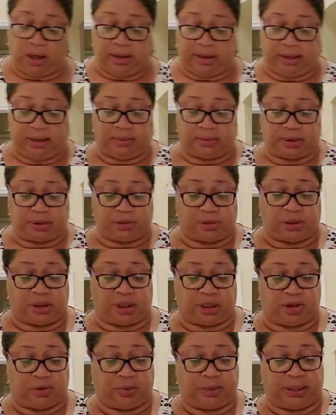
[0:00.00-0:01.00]
right, I'm going to do
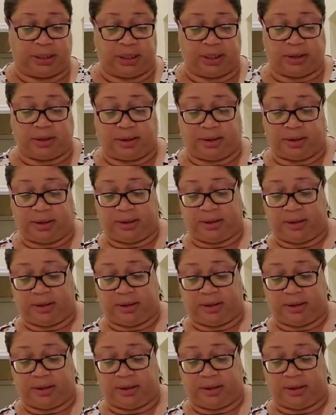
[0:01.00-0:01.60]
another one here.